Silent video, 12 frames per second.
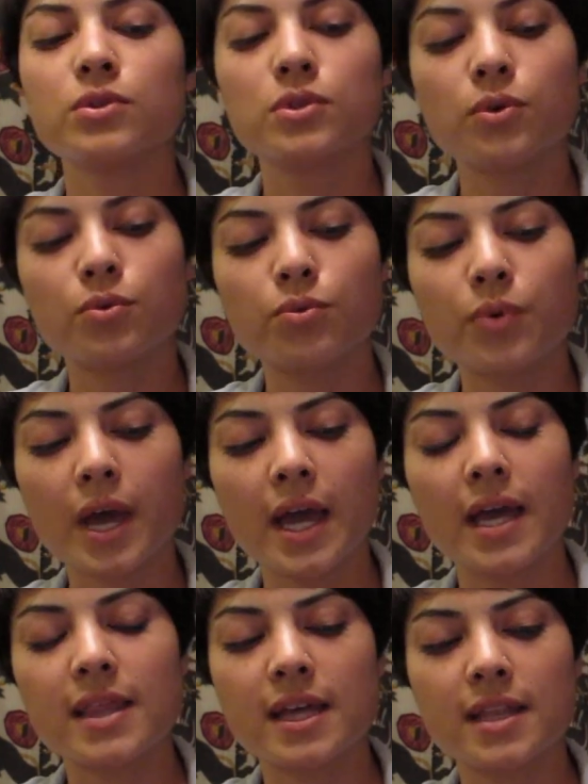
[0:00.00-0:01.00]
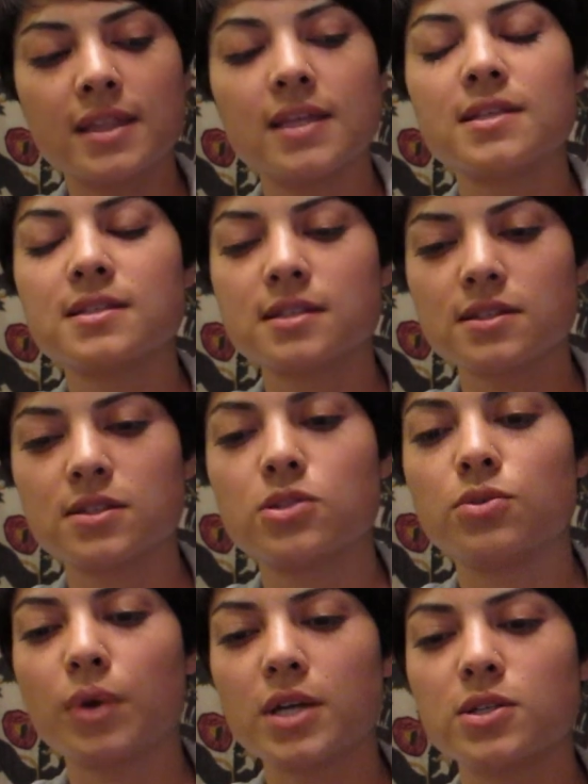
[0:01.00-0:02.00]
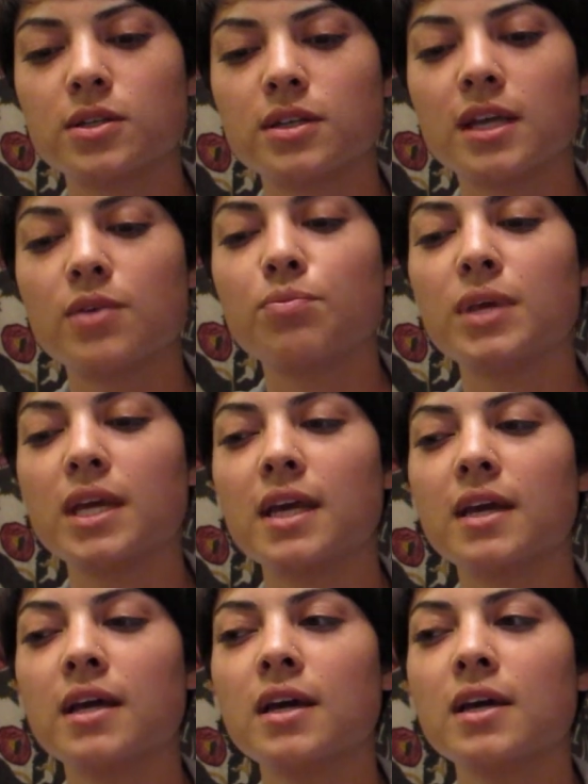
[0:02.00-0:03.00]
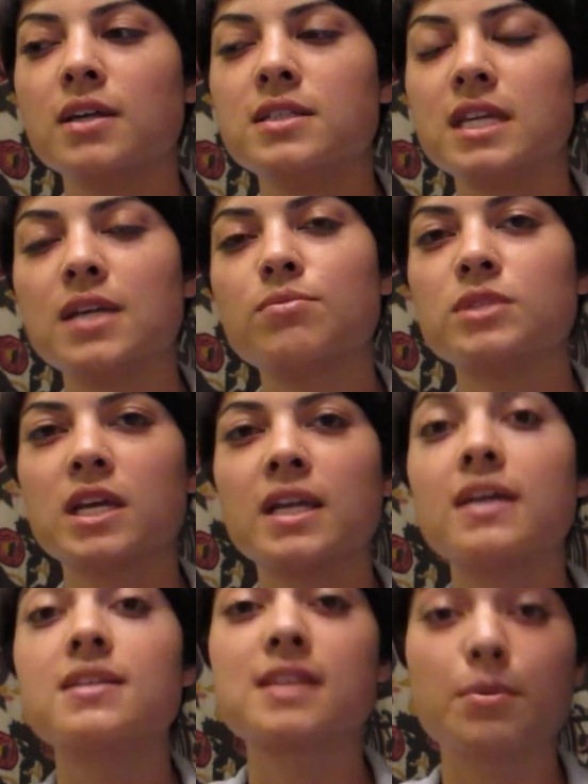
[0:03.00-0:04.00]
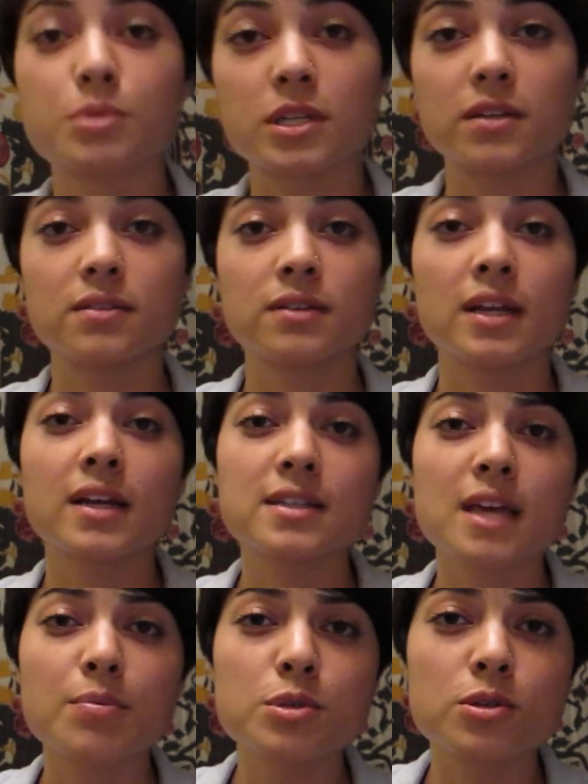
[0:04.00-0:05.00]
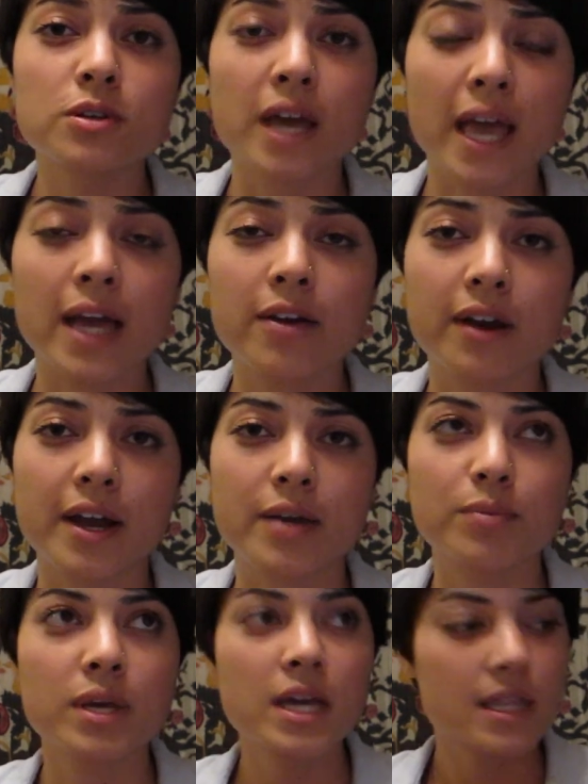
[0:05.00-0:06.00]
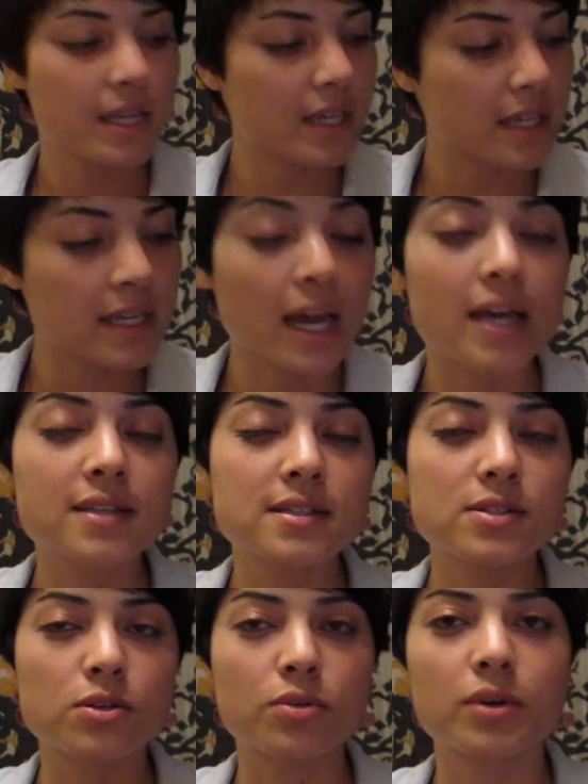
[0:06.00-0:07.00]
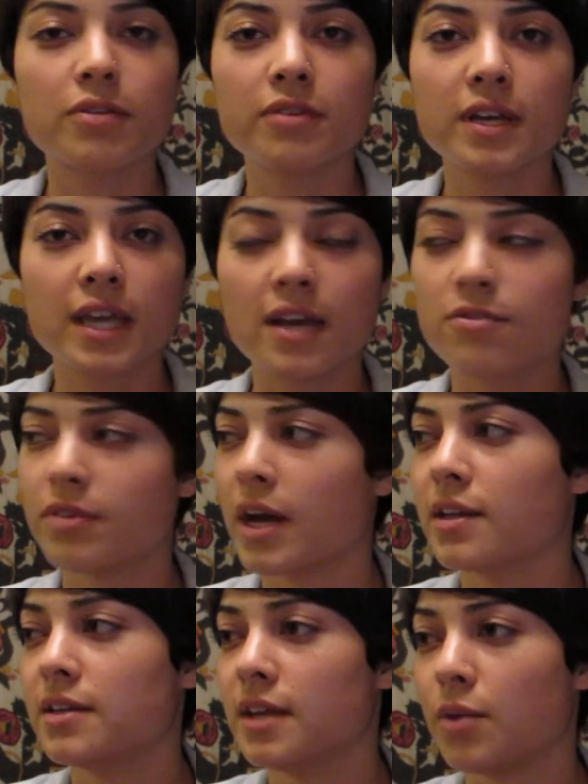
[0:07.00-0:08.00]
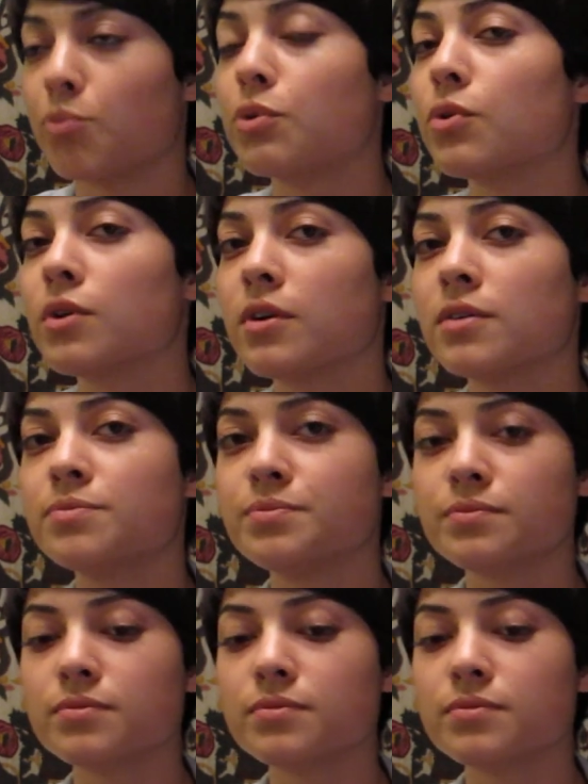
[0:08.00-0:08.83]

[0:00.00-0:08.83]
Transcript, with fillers: the way that this situation can be deemed an exception, an exceptional hate crime that, yes, is horrific and violent and brutal,